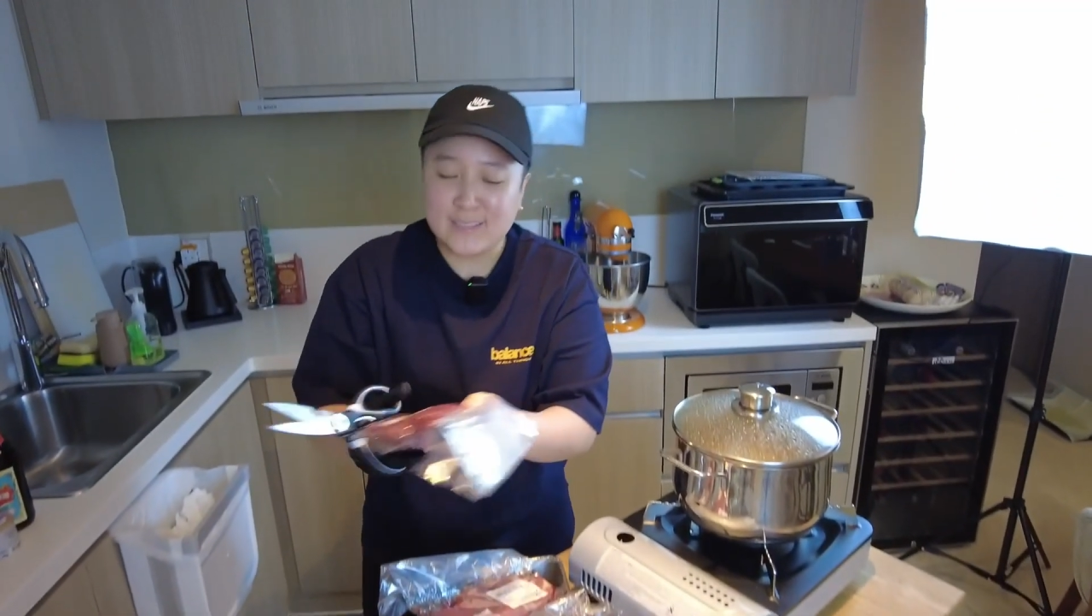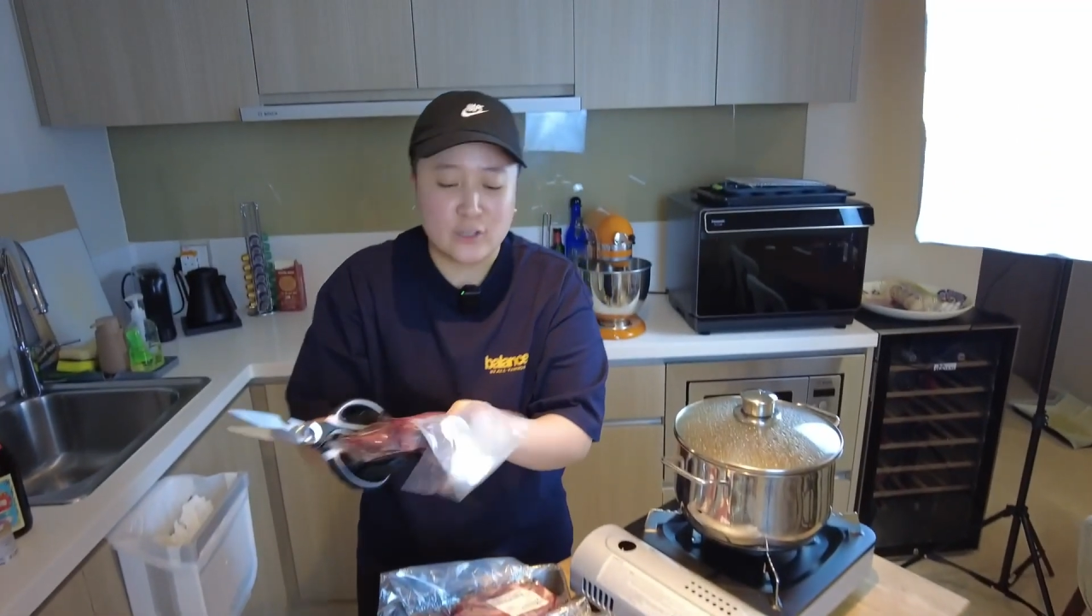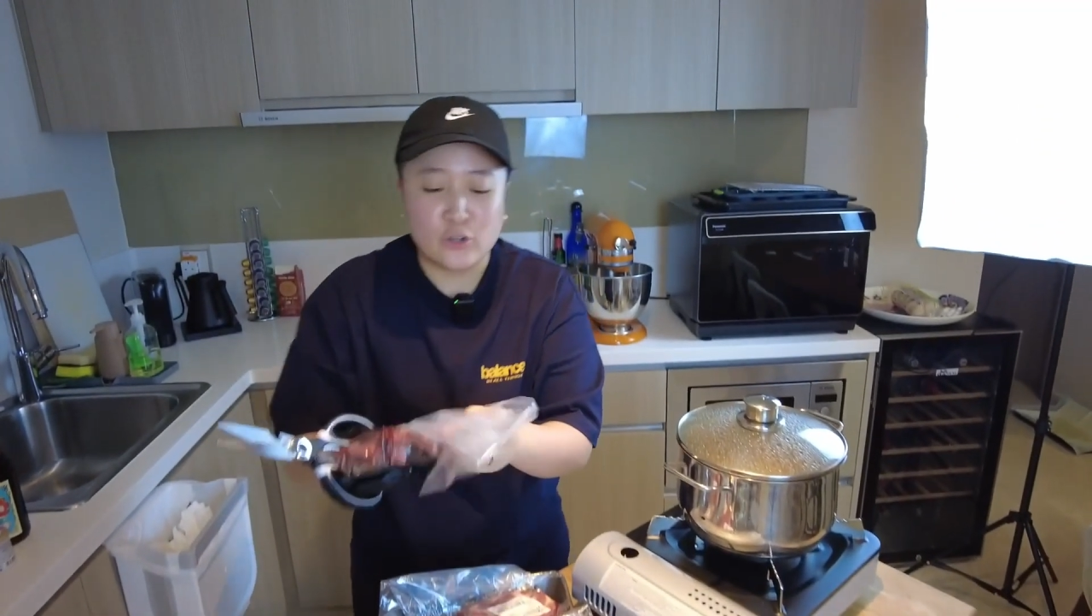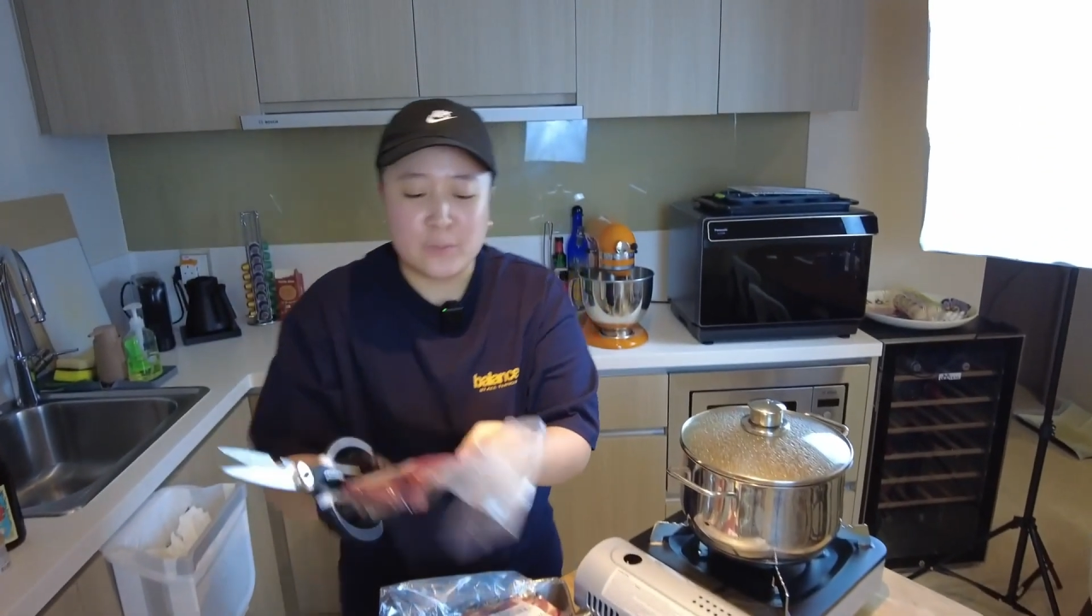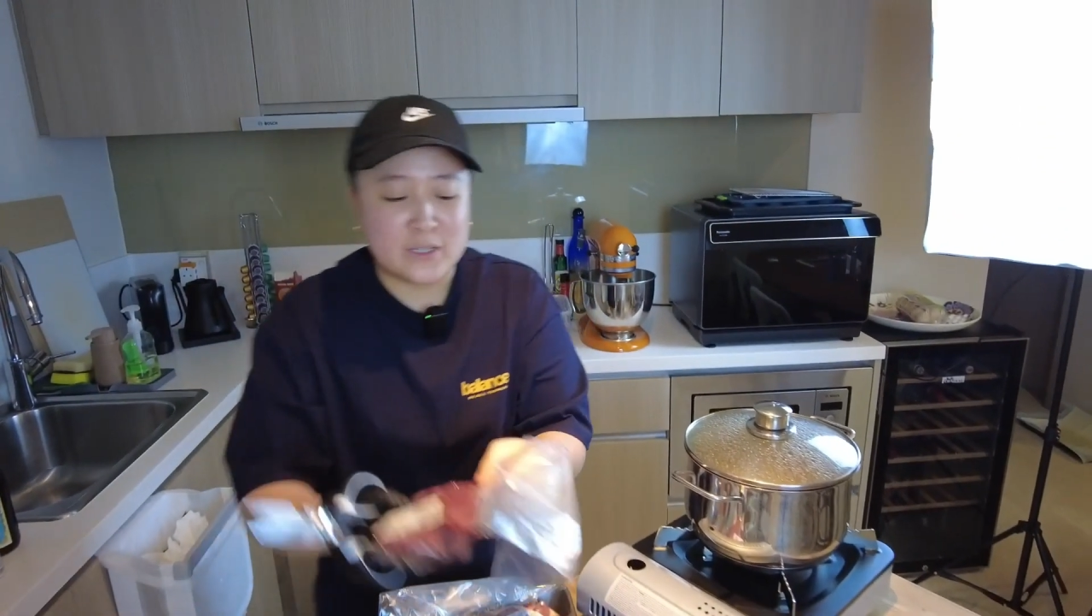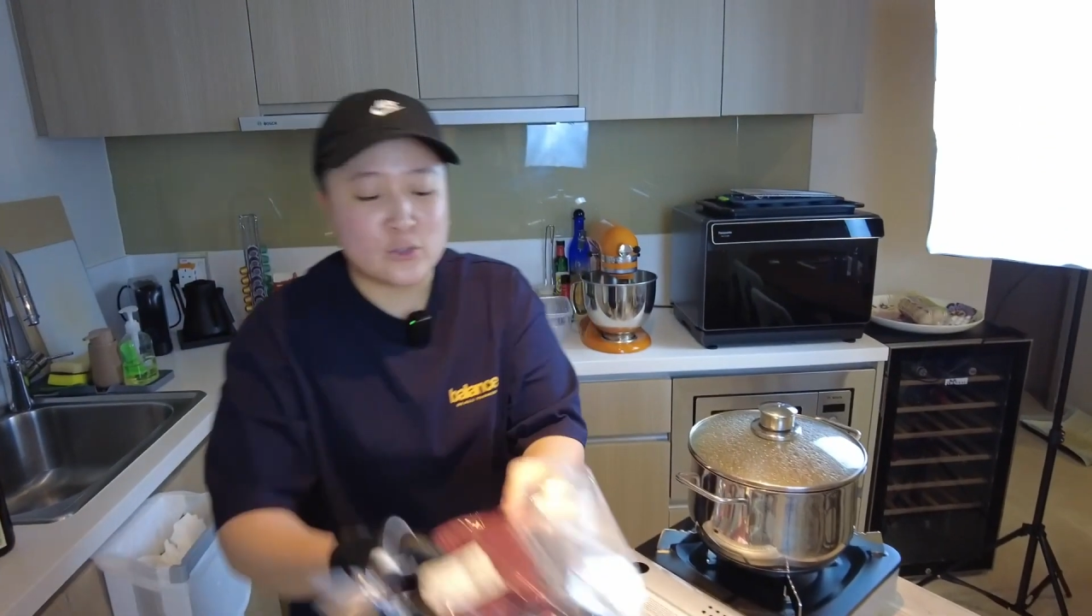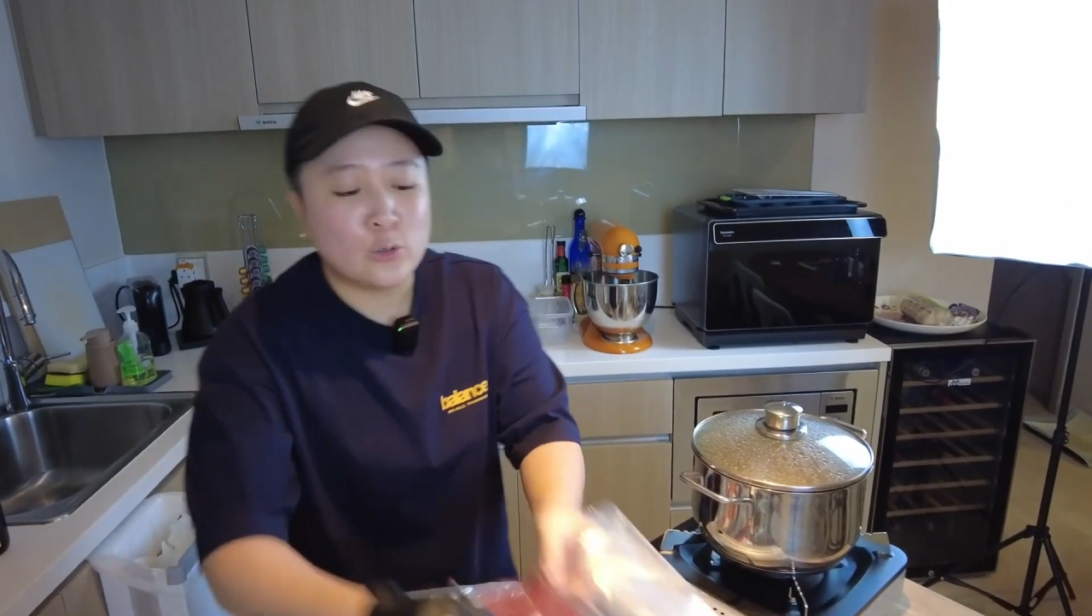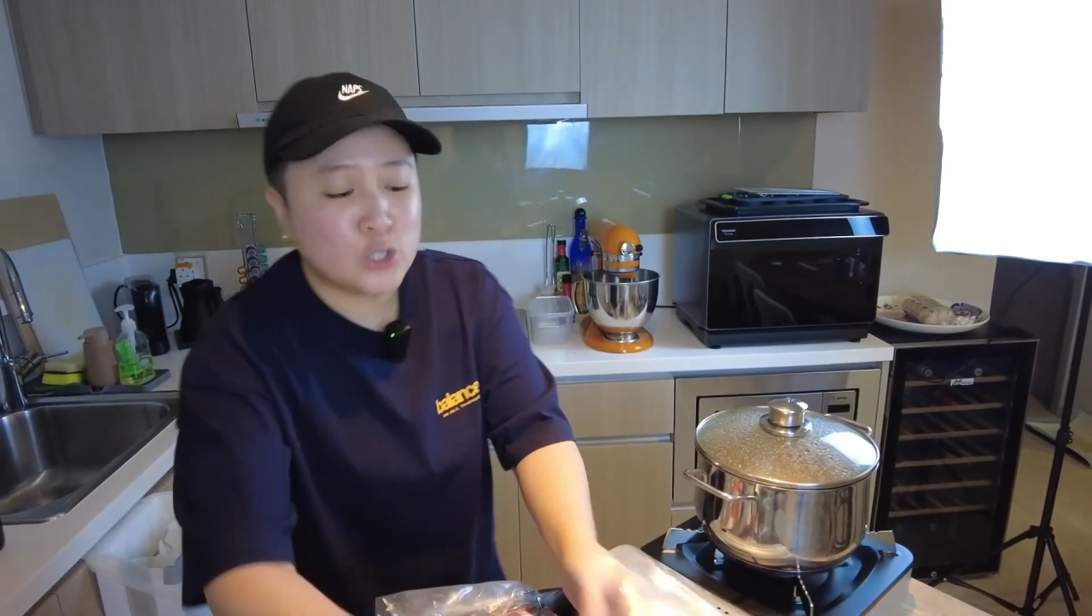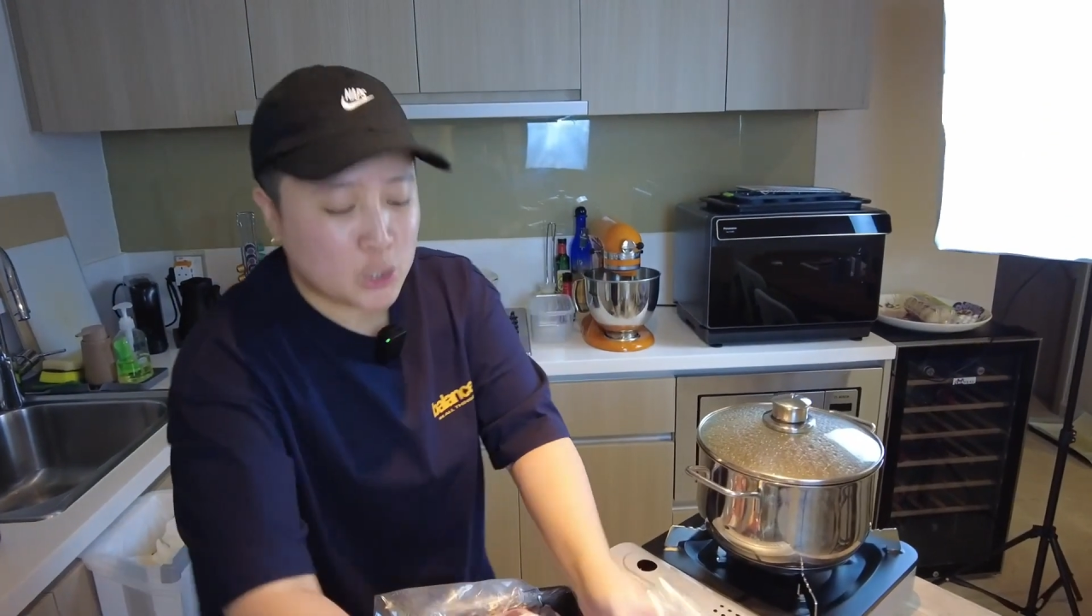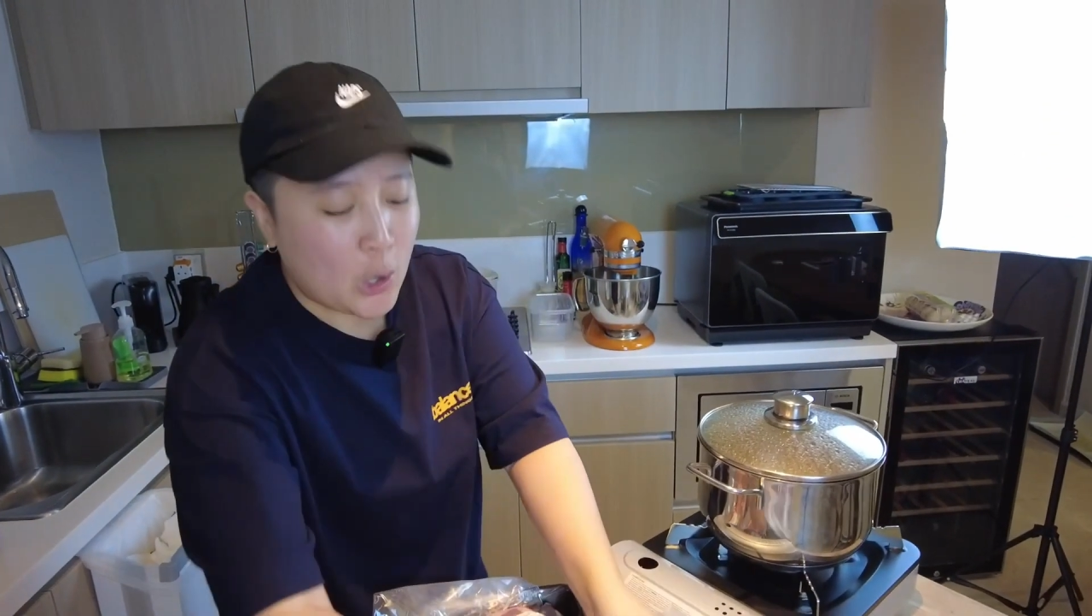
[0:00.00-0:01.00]
going to be so
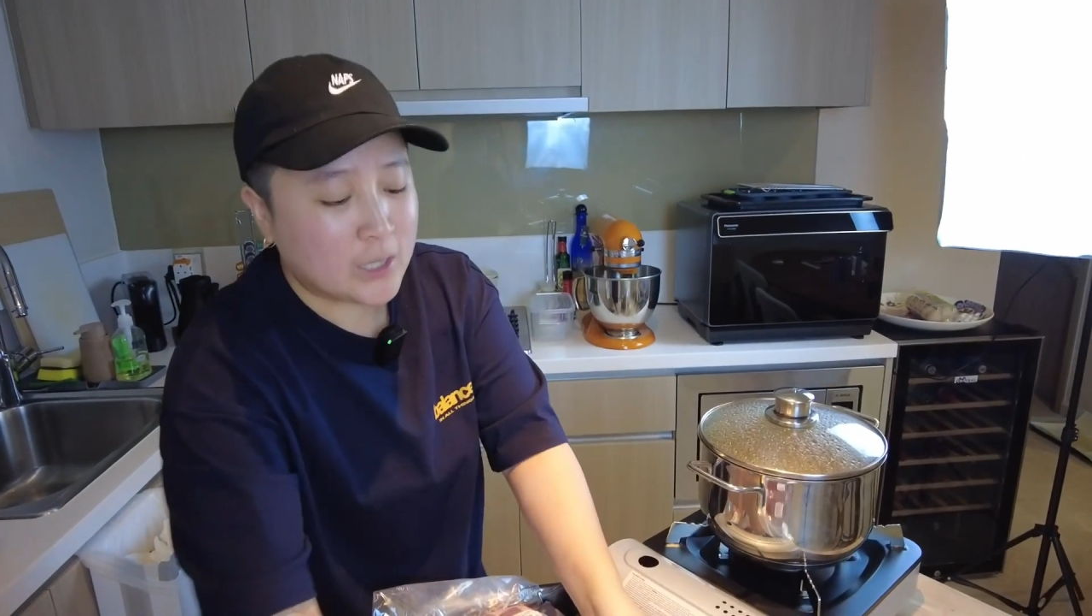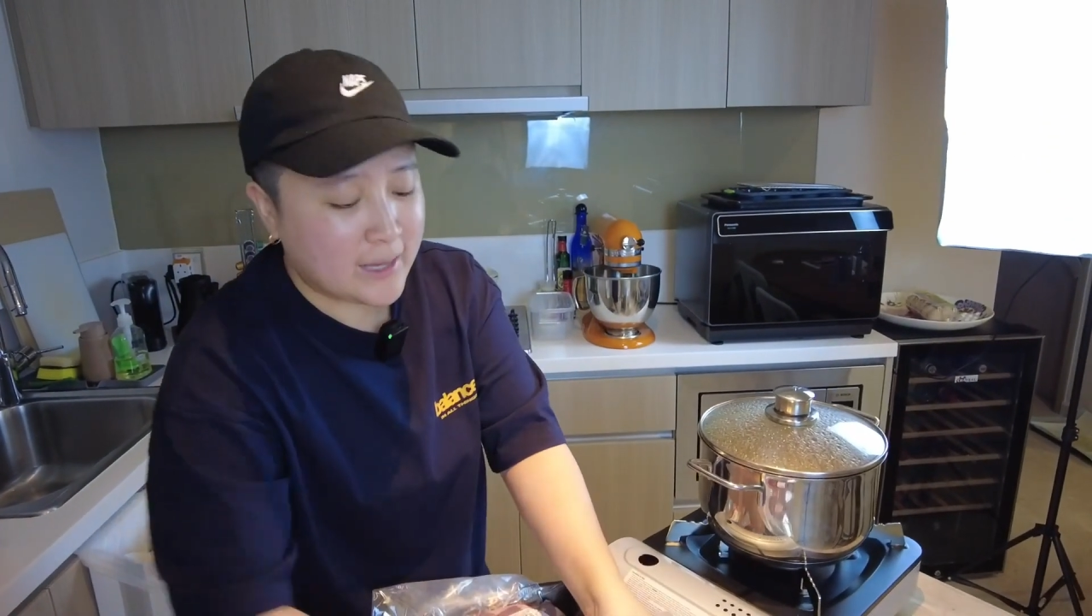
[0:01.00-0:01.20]
shocked